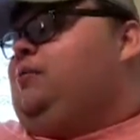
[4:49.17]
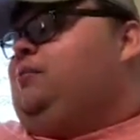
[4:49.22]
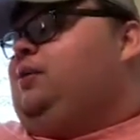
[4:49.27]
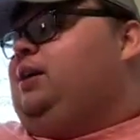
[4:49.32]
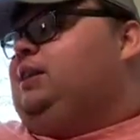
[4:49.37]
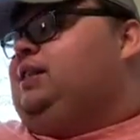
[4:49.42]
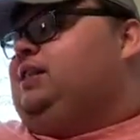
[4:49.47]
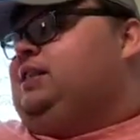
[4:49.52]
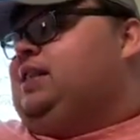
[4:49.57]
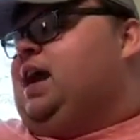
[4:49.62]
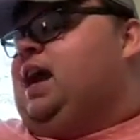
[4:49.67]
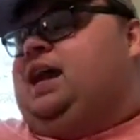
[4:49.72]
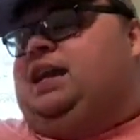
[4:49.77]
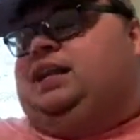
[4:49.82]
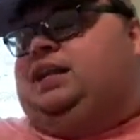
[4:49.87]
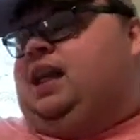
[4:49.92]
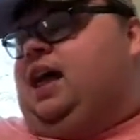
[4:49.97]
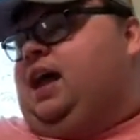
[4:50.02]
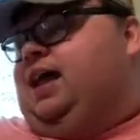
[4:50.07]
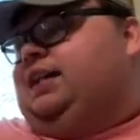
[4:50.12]
with 10
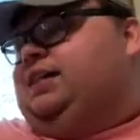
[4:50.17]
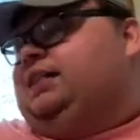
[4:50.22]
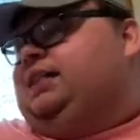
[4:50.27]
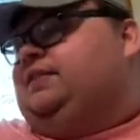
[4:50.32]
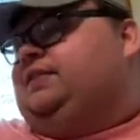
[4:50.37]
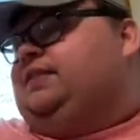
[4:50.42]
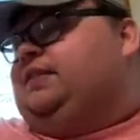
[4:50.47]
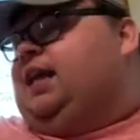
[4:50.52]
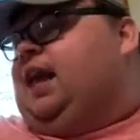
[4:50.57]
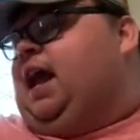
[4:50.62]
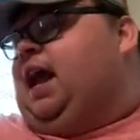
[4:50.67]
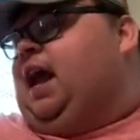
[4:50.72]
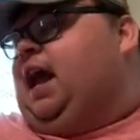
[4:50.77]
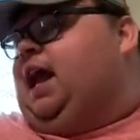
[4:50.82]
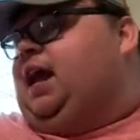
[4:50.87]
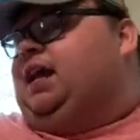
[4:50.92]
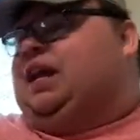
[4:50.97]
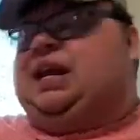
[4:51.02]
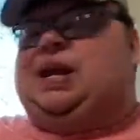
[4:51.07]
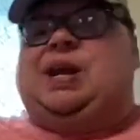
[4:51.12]
lines of
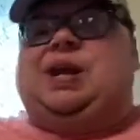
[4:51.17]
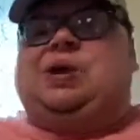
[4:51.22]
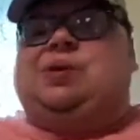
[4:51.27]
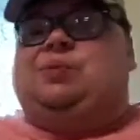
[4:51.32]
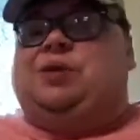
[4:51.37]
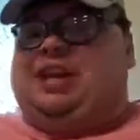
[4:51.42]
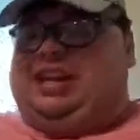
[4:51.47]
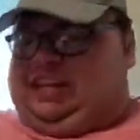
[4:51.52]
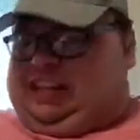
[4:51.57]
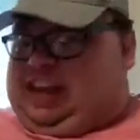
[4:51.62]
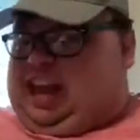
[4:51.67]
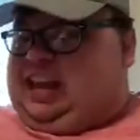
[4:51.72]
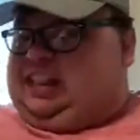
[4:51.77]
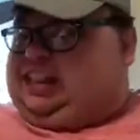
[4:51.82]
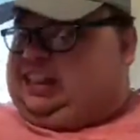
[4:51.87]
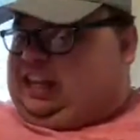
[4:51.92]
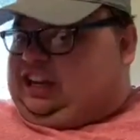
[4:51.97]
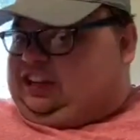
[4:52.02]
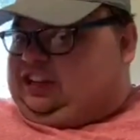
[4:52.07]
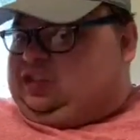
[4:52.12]
10, we'd
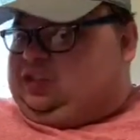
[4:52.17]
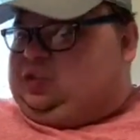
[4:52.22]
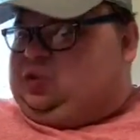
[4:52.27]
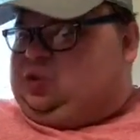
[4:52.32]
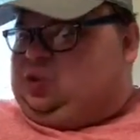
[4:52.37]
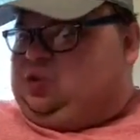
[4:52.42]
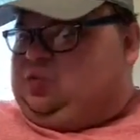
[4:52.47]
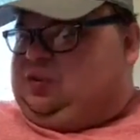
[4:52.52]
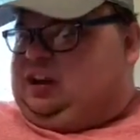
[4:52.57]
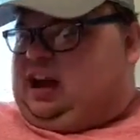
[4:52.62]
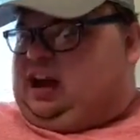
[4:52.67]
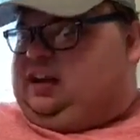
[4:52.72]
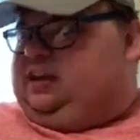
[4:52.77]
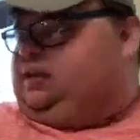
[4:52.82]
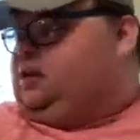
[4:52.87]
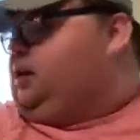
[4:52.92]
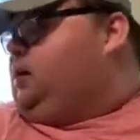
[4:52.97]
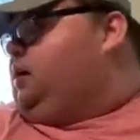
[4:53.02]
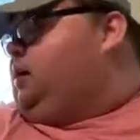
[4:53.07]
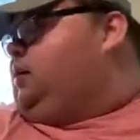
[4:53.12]
get there soon, I
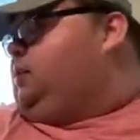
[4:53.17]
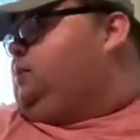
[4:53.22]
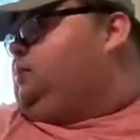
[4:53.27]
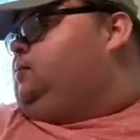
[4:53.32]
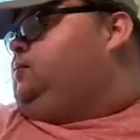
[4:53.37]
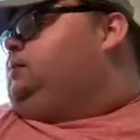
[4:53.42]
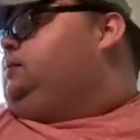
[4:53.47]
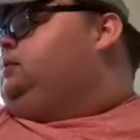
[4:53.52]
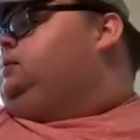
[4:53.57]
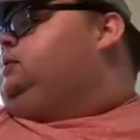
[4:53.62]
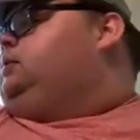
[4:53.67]
know.